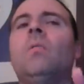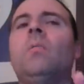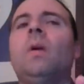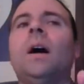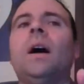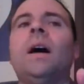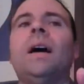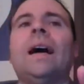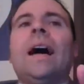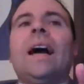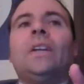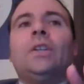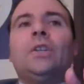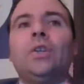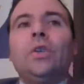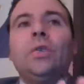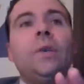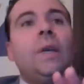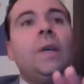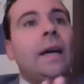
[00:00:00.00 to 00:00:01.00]
But I
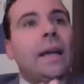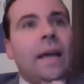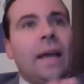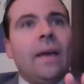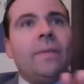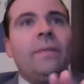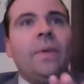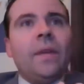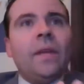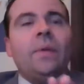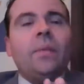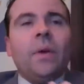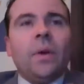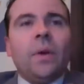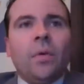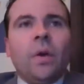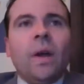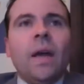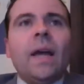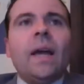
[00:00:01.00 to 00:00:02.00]
do not have any
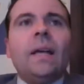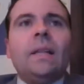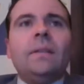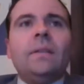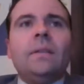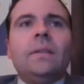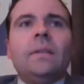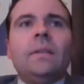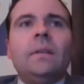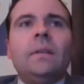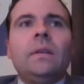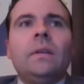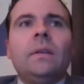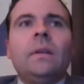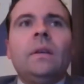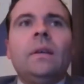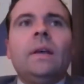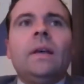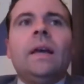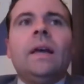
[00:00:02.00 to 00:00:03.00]
regrets.
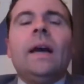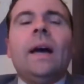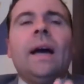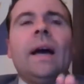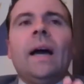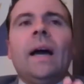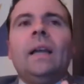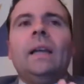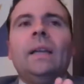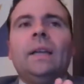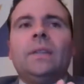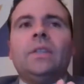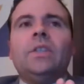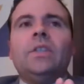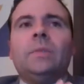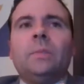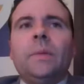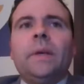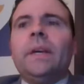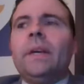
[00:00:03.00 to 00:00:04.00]
Alex
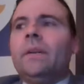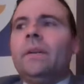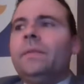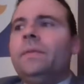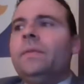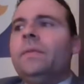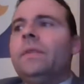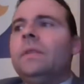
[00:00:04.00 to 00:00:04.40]
Smith